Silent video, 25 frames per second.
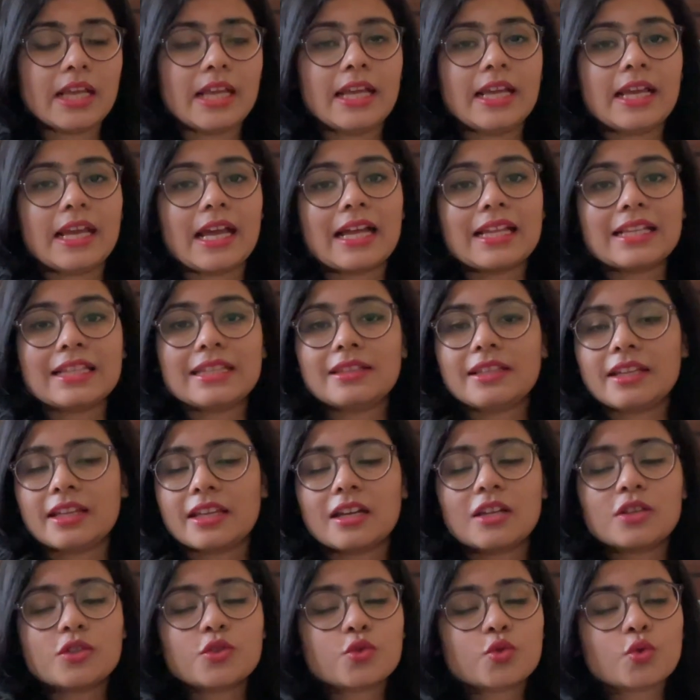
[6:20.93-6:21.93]
and
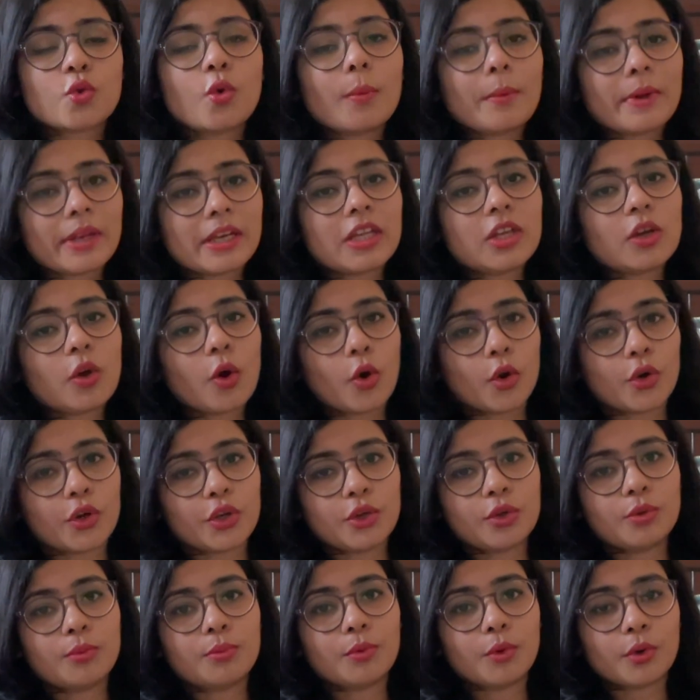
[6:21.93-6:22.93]
there are so many
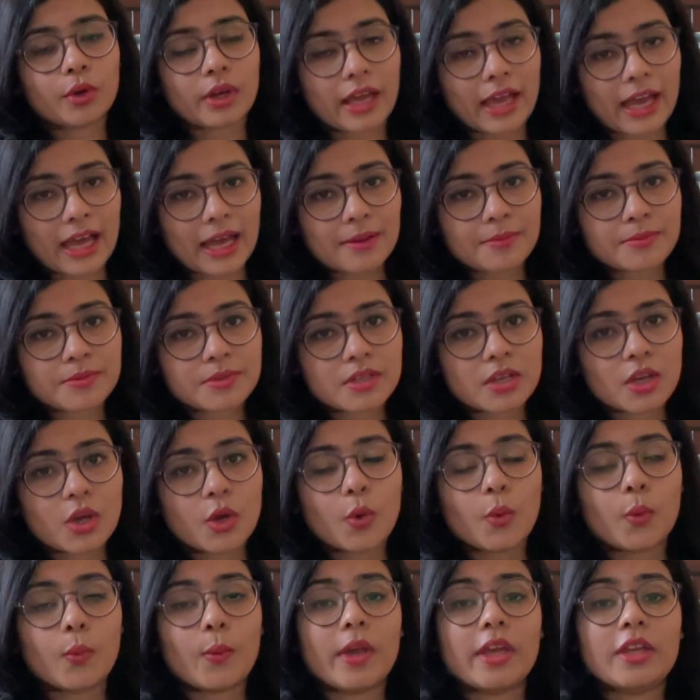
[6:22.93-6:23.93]
audiobook apps
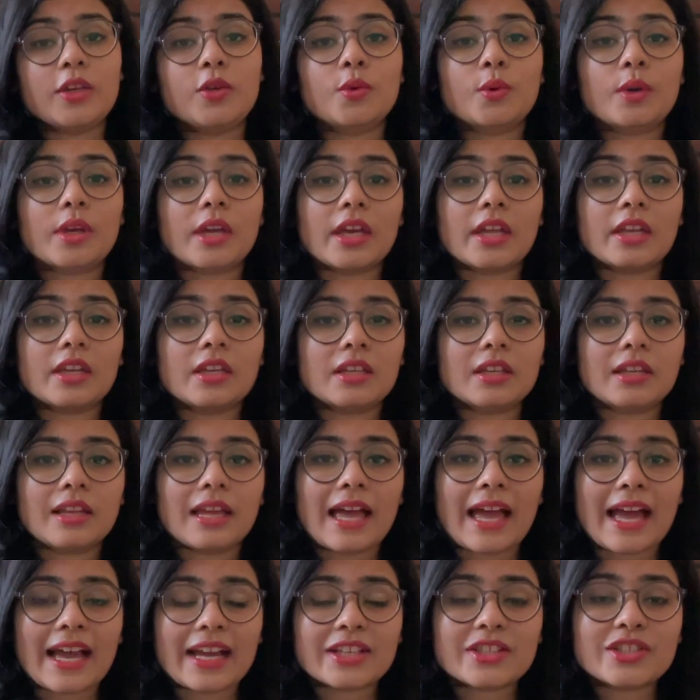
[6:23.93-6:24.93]
where you can
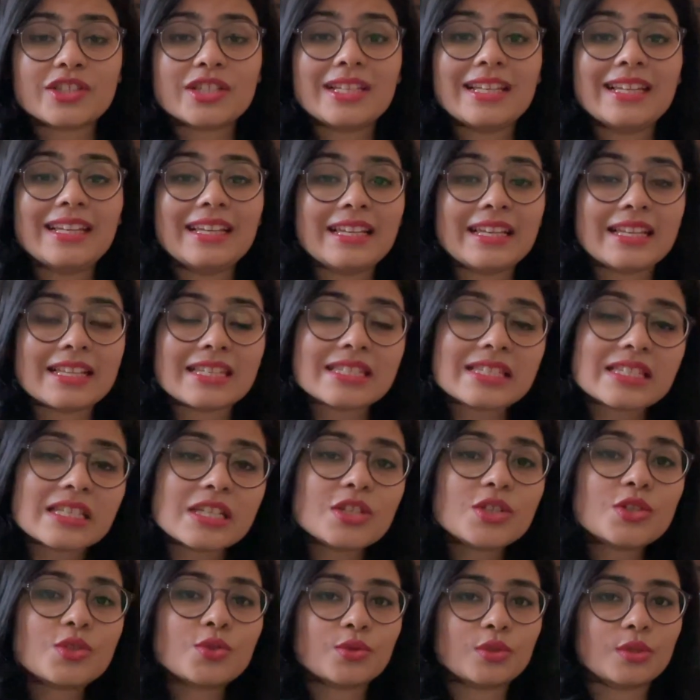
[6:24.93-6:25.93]
actually
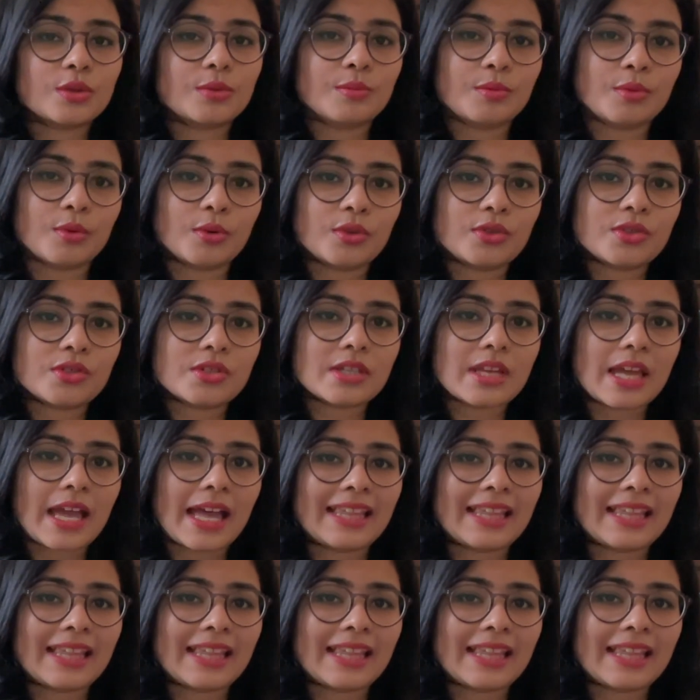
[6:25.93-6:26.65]
listen to the books,